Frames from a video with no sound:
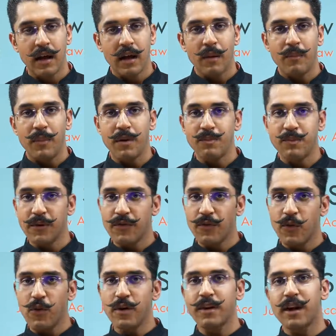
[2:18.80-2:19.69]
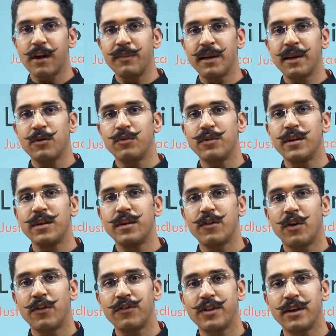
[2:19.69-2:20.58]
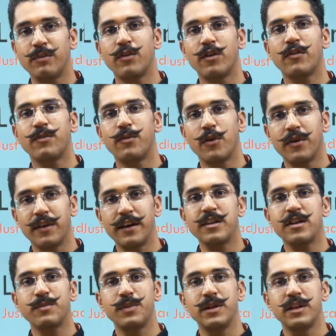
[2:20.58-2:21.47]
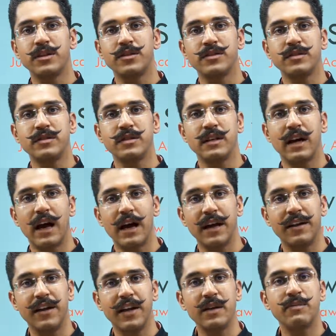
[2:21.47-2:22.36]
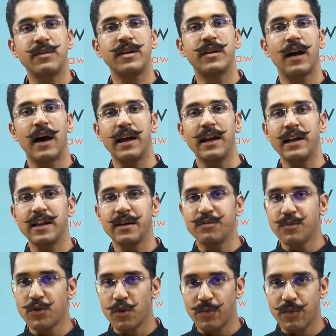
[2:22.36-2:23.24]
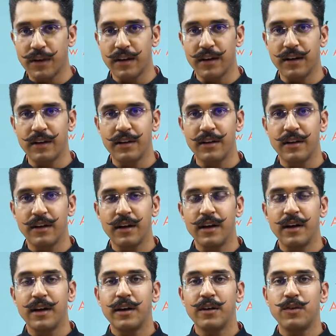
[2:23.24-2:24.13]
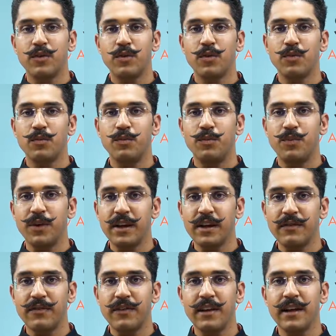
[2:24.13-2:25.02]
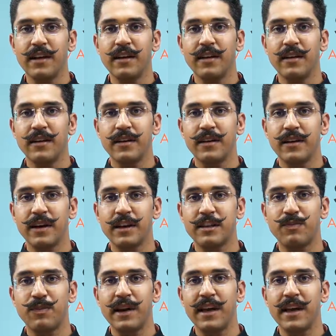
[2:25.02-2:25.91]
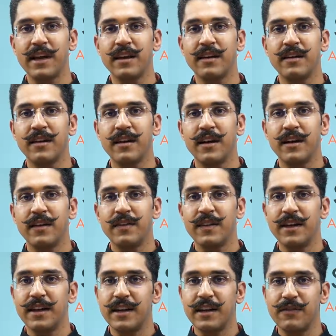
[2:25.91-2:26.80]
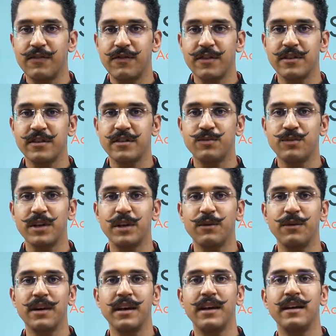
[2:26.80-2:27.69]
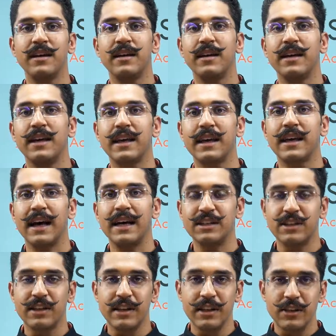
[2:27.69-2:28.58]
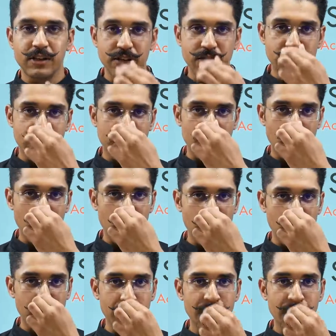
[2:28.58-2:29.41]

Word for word: But before coming to the concept of protest petitions, I deem it highly appropriate to briefly explain the difference between a cancellation report